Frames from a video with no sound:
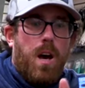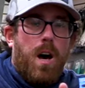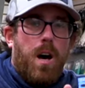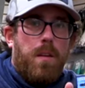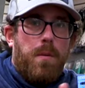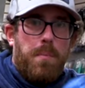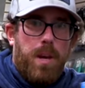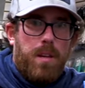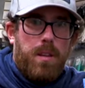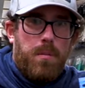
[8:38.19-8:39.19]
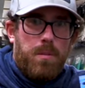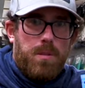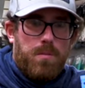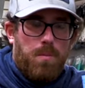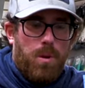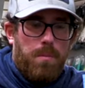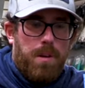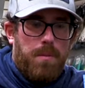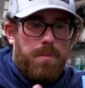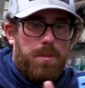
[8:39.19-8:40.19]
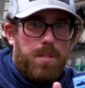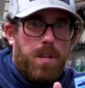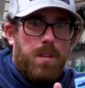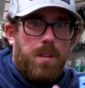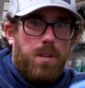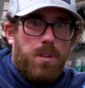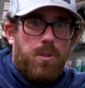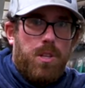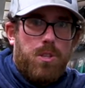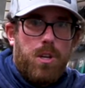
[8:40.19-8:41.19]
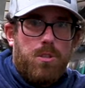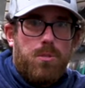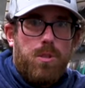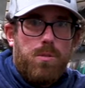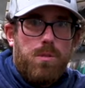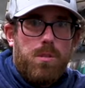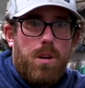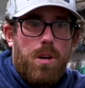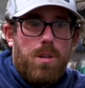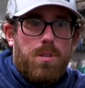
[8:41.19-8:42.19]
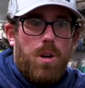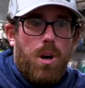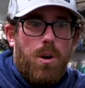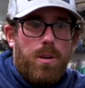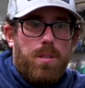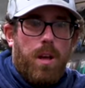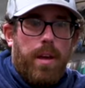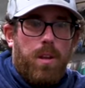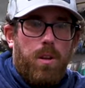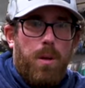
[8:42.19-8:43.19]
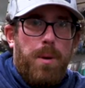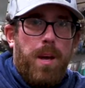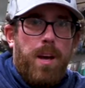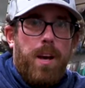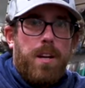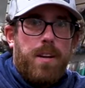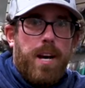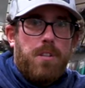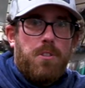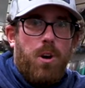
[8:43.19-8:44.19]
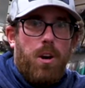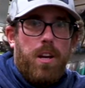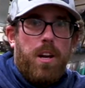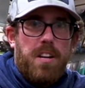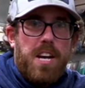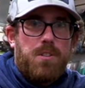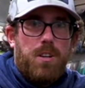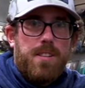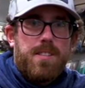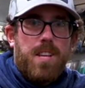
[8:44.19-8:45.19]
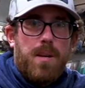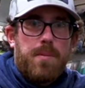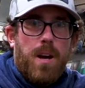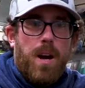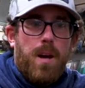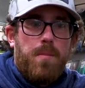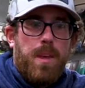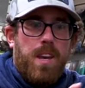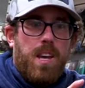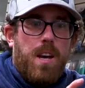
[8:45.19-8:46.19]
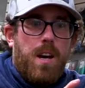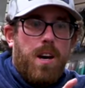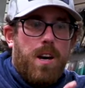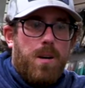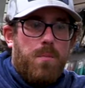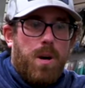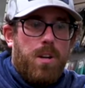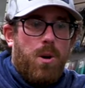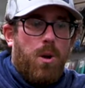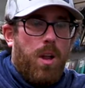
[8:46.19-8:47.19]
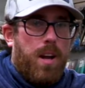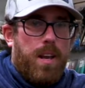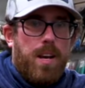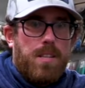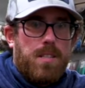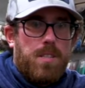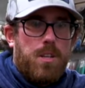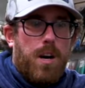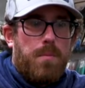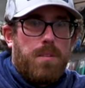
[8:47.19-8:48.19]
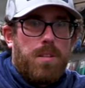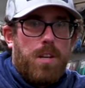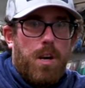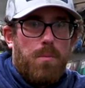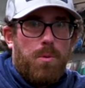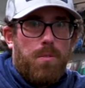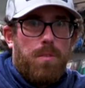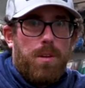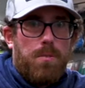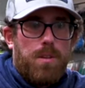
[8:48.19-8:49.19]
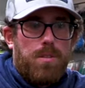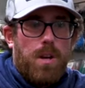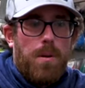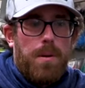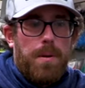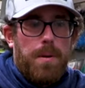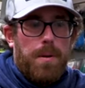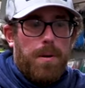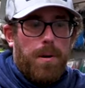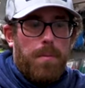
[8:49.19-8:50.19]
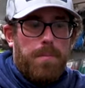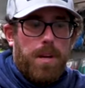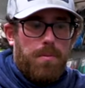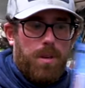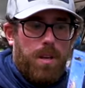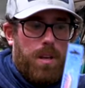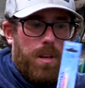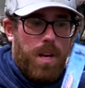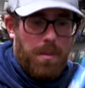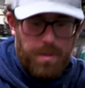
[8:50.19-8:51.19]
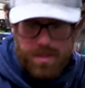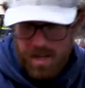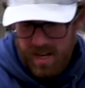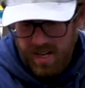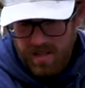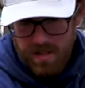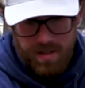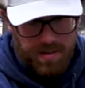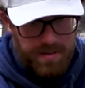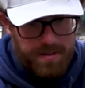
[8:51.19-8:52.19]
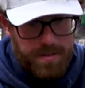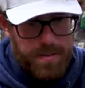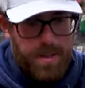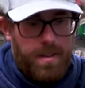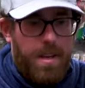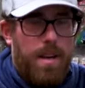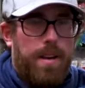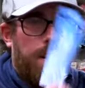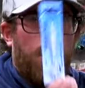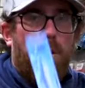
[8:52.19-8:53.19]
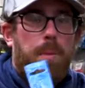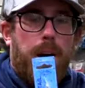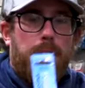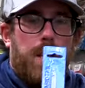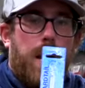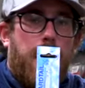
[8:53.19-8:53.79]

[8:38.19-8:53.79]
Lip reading: the pink that's one of my favorites, and then a green chartreuse. So it's like a little bit natural and unnatural at the same time. I know a lot of guys at the shop, this is their number one favorite. So definitely cop these guys. And then going back to the